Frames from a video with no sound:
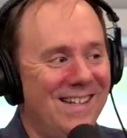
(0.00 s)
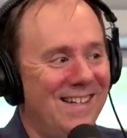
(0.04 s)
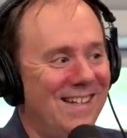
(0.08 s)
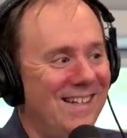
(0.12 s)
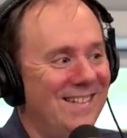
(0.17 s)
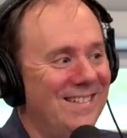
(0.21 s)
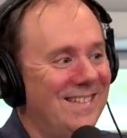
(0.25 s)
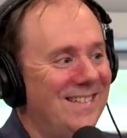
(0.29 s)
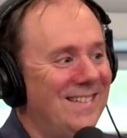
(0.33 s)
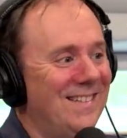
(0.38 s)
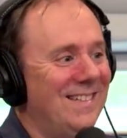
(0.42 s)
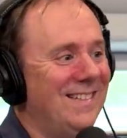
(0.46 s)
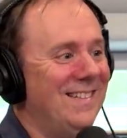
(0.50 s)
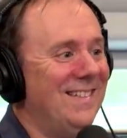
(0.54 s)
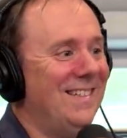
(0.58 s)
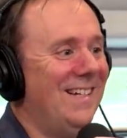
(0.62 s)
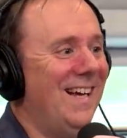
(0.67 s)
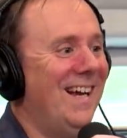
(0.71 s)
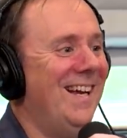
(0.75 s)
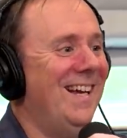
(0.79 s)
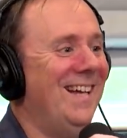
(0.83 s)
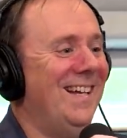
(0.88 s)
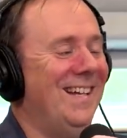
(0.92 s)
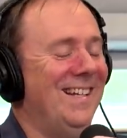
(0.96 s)

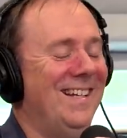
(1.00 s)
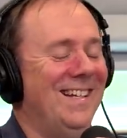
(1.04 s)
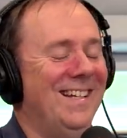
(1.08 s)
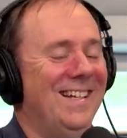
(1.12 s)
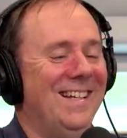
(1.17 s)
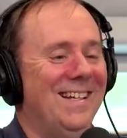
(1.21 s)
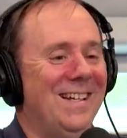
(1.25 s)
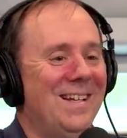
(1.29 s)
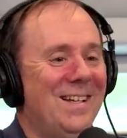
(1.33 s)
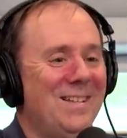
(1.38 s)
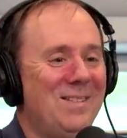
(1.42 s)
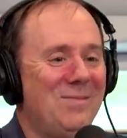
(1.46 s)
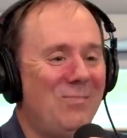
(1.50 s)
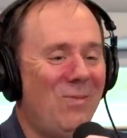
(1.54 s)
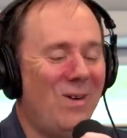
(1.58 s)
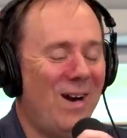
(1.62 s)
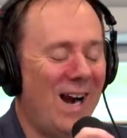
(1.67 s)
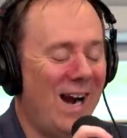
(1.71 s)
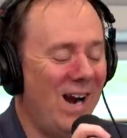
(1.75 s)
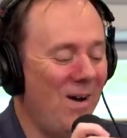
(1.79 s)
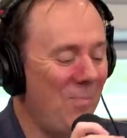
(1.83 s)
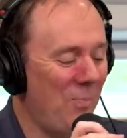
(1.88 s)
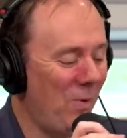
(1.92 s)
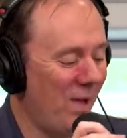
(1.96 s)
It's where an
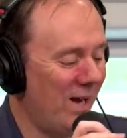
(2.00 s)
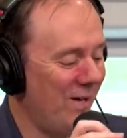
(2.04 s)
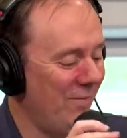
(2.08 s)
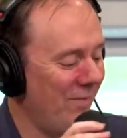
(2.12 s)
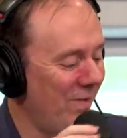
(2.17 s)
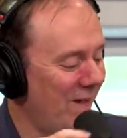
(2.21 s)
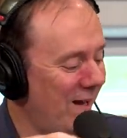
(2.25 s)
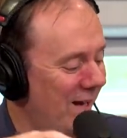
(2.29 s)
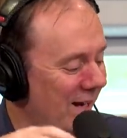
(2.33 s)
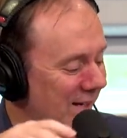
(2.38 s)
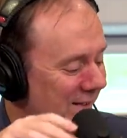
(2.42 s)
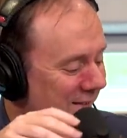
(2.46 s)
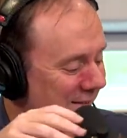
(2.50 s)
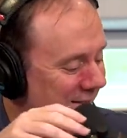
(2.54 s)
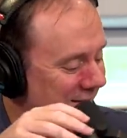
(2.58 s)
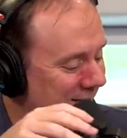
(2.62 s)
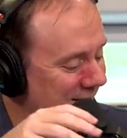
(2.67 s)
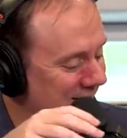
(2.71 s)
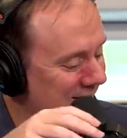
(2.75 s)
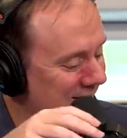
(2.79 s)
airplane flies.